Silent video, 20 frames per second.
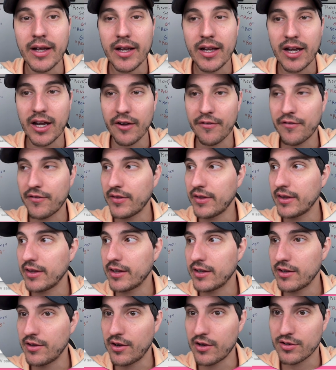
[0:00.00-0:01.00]
If,
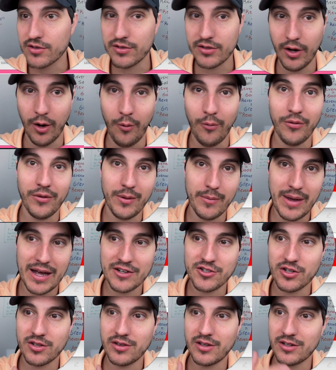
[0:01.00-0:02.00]
you know,
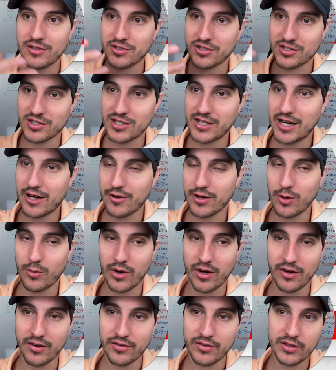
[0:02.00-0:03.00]
imagine there's a scenario
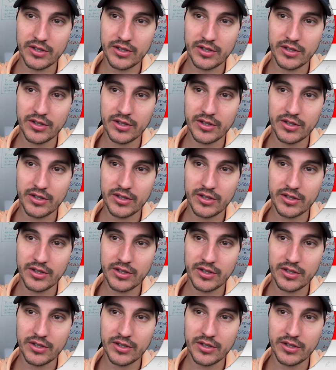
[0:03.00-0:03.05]
where